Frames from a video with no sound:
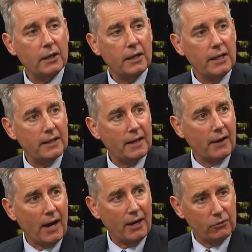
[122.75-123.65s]
to need
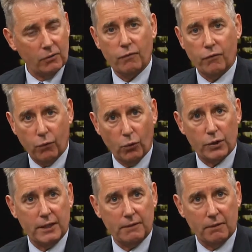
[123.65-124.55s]
another
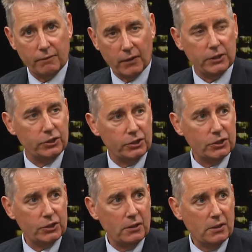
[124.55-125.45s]
140
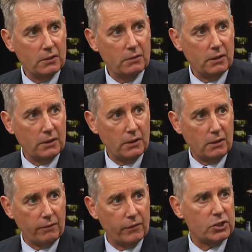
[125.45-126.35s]
villages
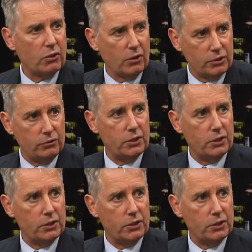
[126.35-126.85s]
of the size you